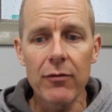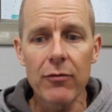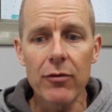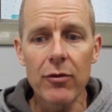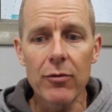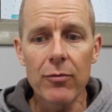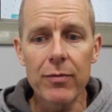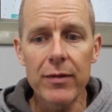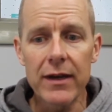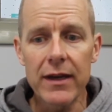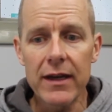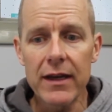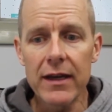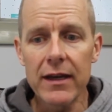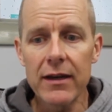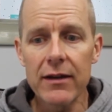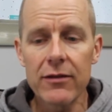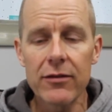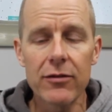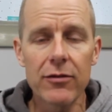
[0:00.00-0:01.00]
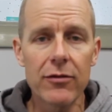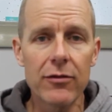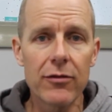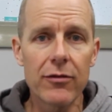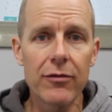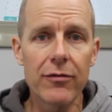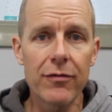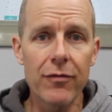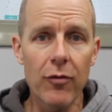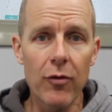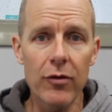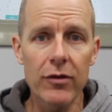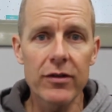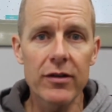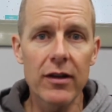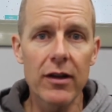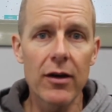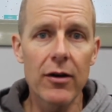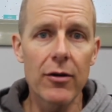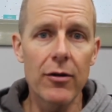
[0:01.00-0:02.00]
will be to
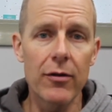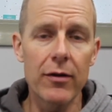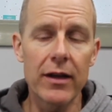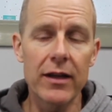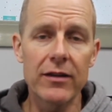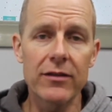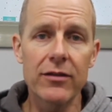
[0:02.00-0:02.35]
force load.